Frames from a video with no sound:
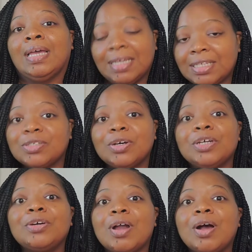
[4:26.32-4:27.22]
it's
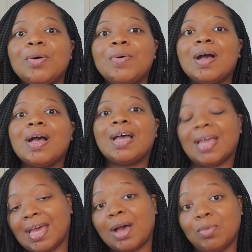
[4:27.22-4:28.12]
gonna grow
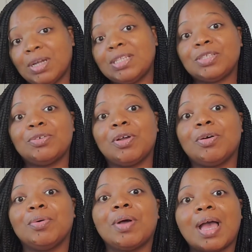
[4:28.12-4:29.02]
and I want it to
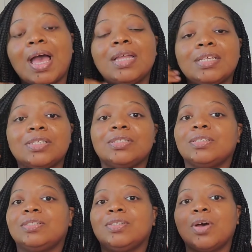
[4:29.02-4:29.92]
grow, I just
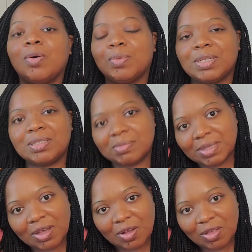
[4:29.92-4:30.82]
don't want it to
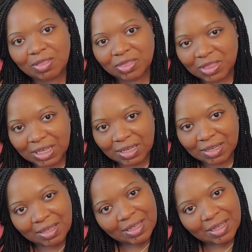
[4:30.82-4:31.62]
be all thick.